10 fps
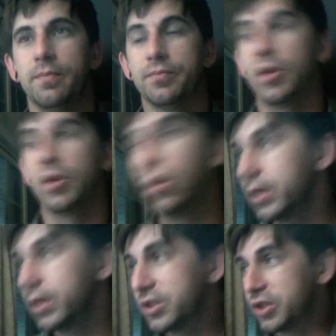Or
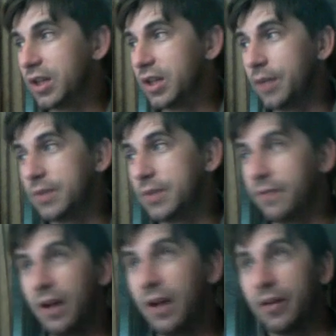it's just an empty
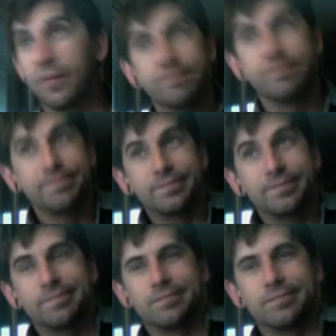file.
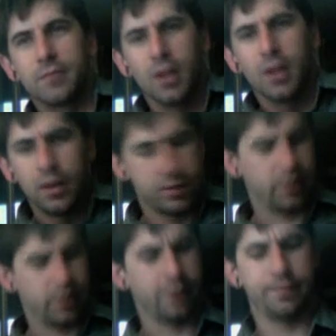
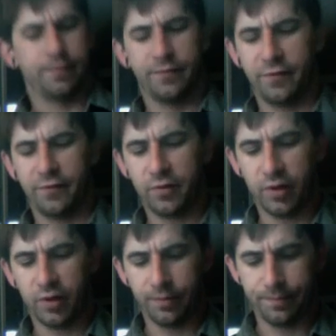Sorry, phone
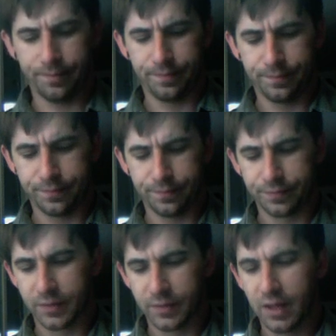alarm.
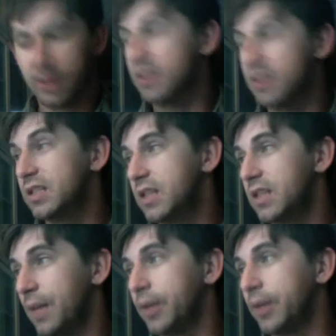This is the
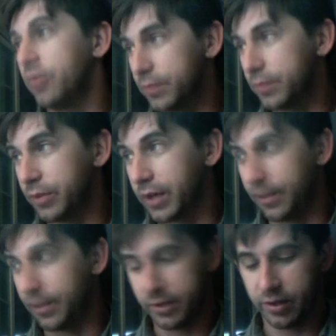time I normally wake
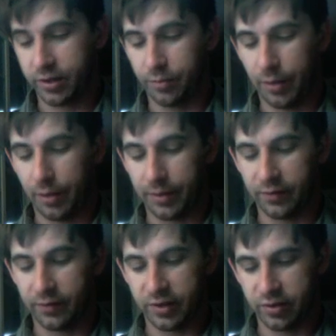up and start prepping for
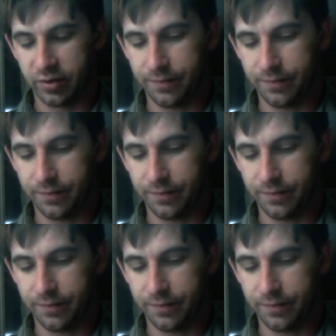the stream.